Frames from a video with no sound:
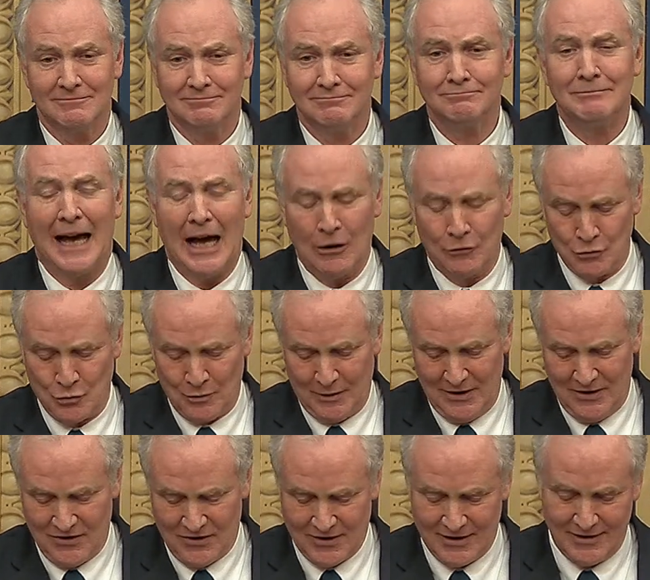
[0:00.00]

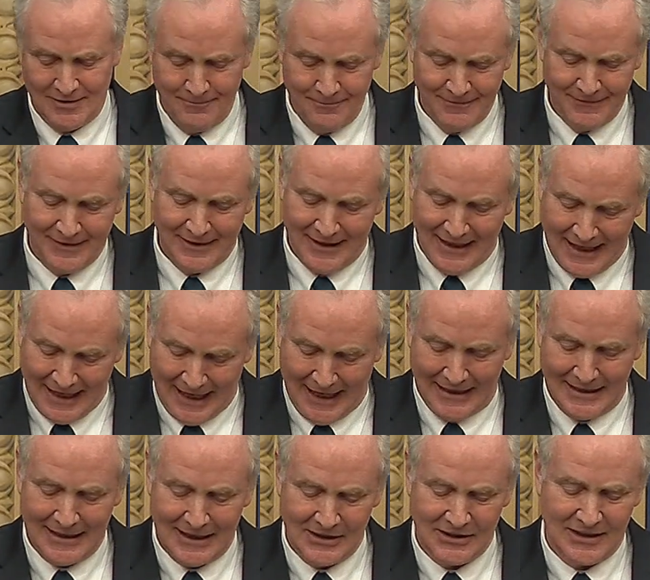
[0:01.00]
boundaries
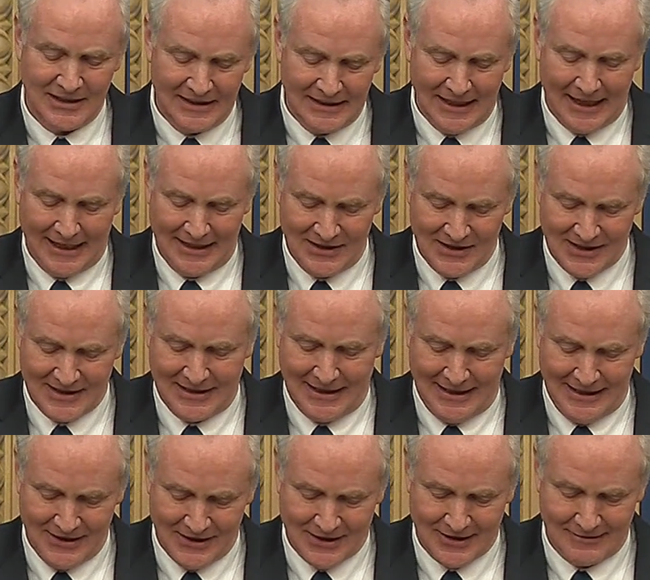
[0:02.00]
and hit the United
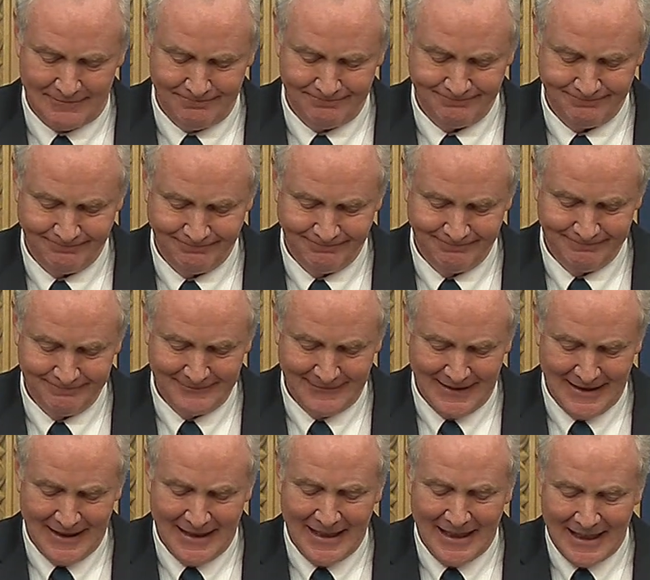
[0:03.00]
States.
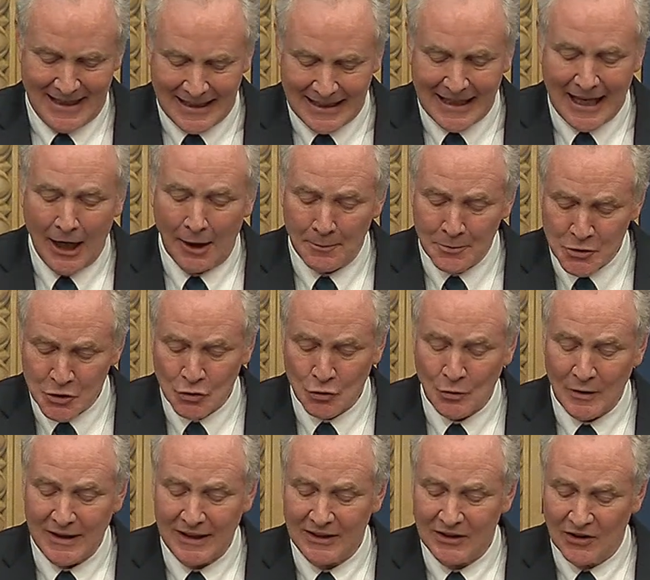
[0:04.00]
It helps
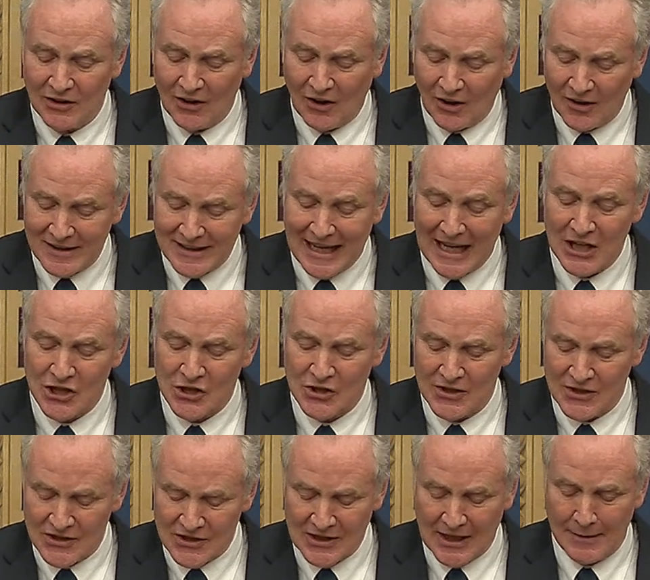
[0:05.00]
treat our
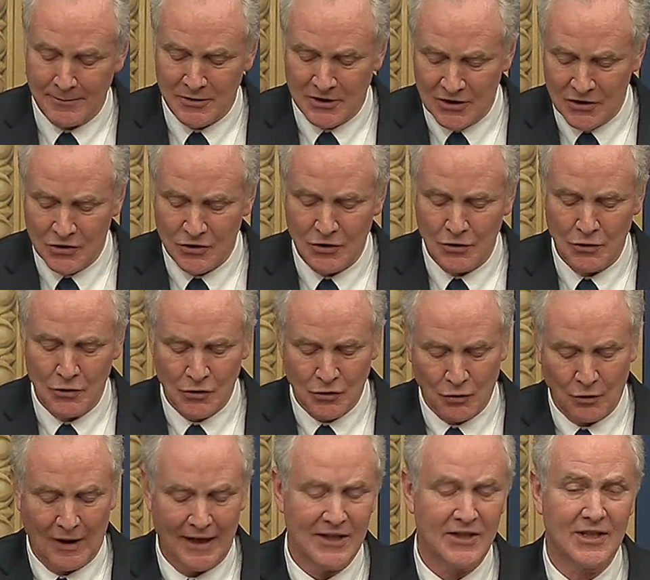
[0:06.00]
nation's substance use
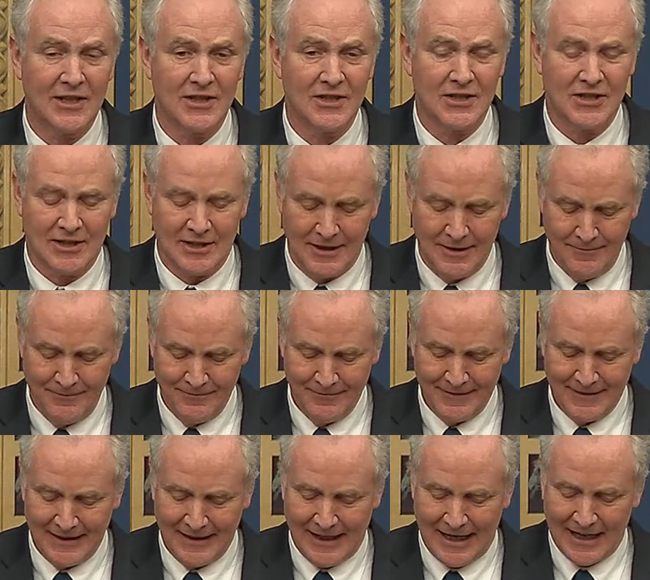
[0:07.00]
crisis
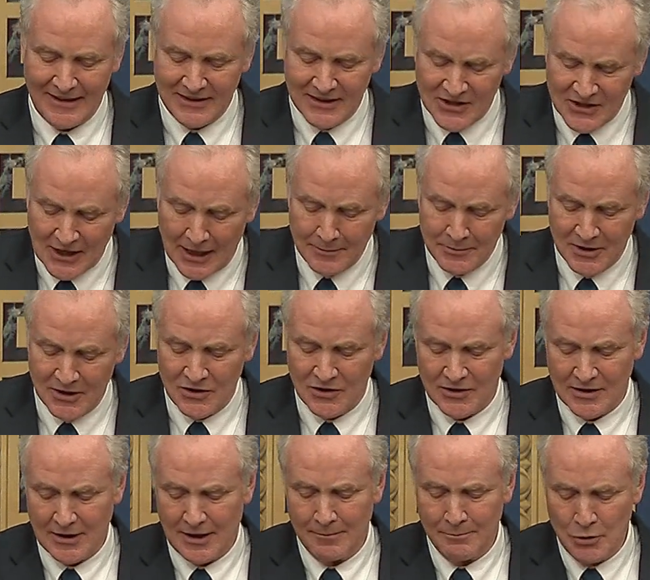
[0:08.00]
at the
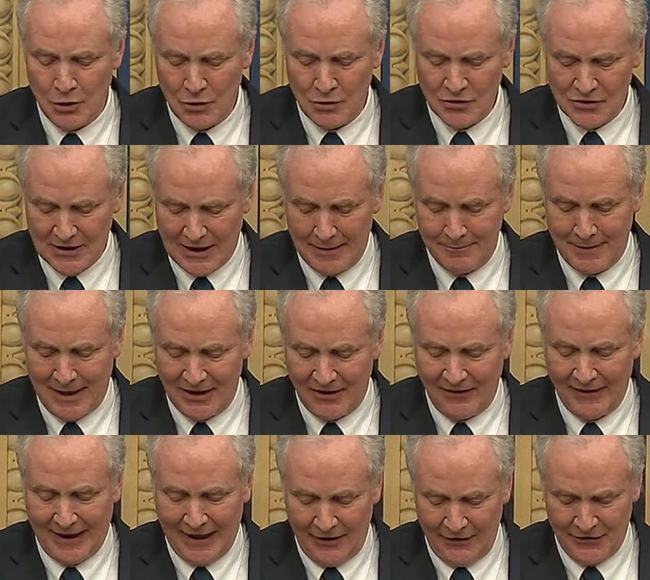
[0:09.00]
Substance Abuse and Mental
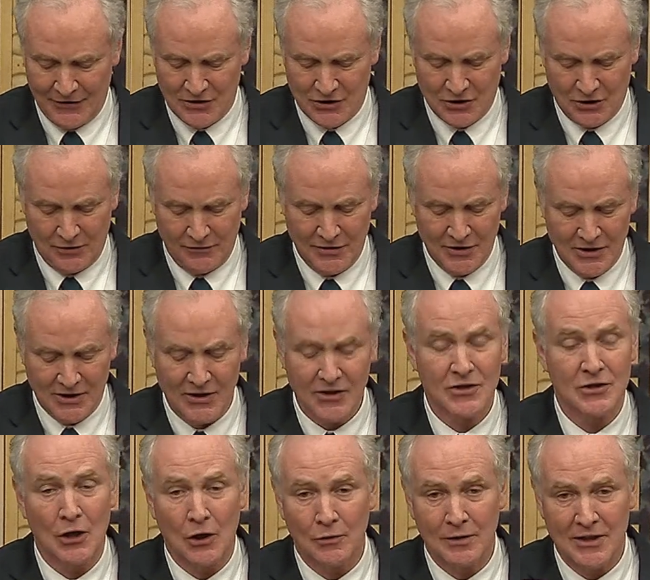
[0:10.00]
Health Services,
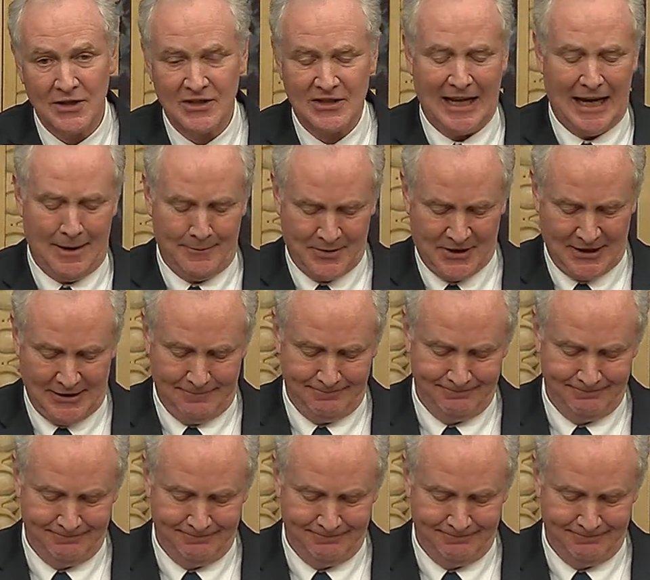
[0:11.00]
known as SAMHSA.